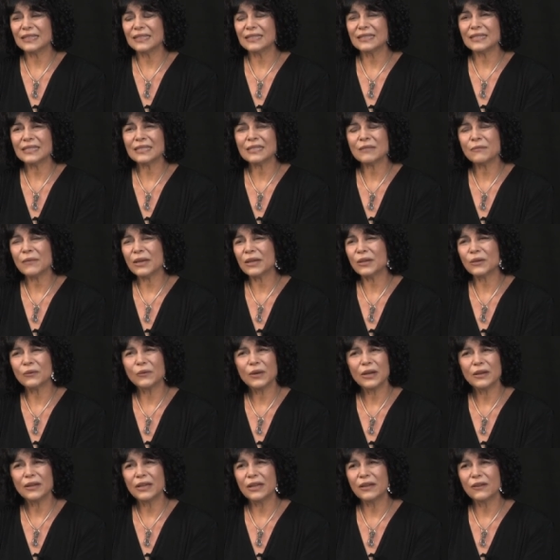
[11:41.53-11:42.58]
It doesn't matter
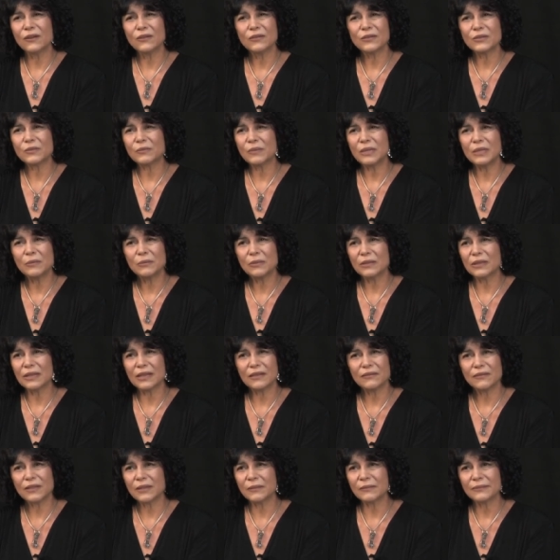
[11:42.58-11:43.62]
where he goes, people
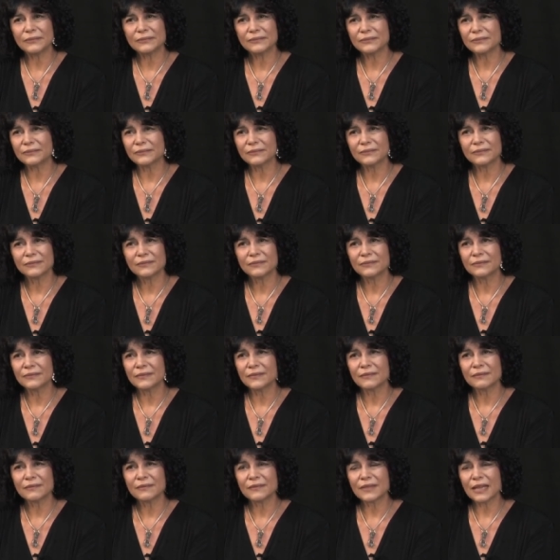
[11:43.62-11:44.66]
love him.
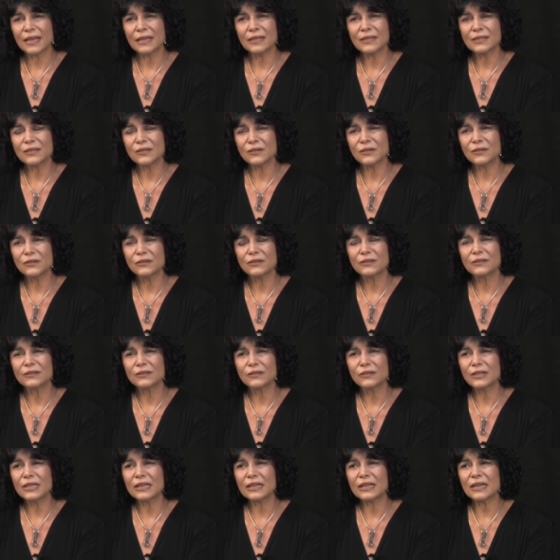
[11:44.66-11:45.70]
And so
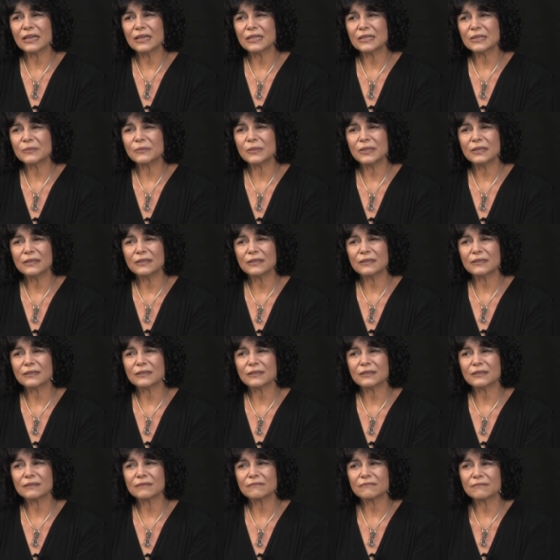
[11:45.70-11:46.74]
Grit the husband,
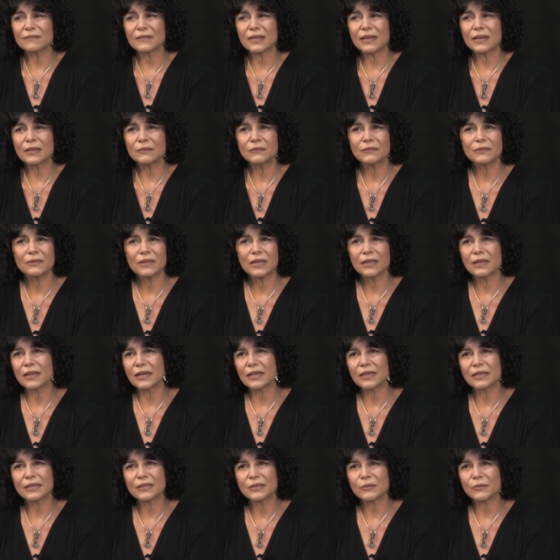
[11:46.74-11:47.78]
I'm the
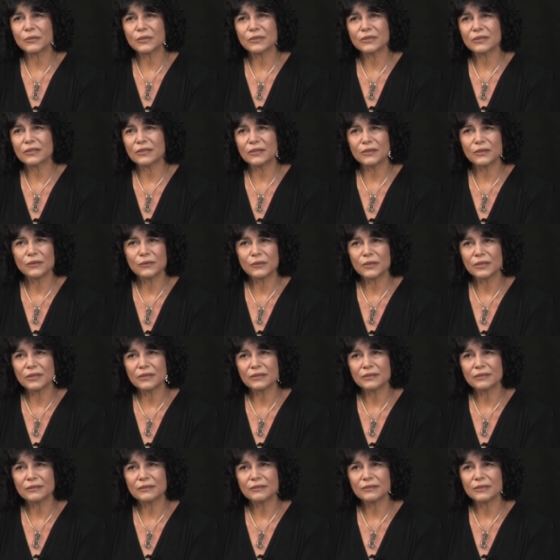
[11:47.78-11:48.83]
luckiest person in the
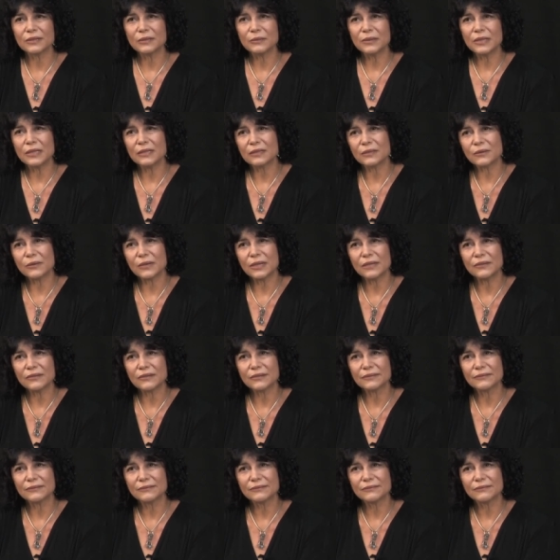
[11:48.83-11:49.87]
world to be his
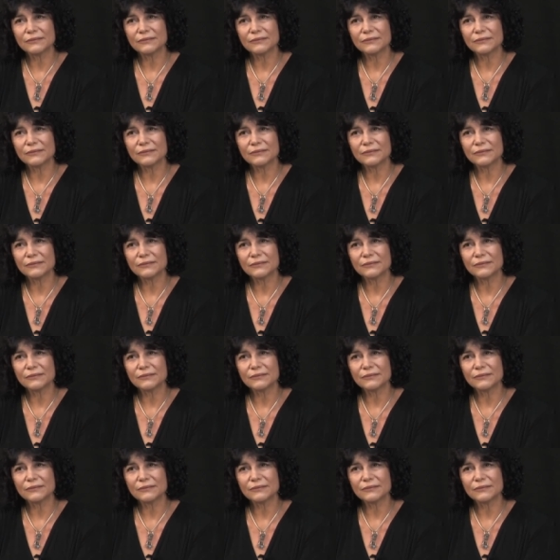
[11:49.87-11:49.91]
wife.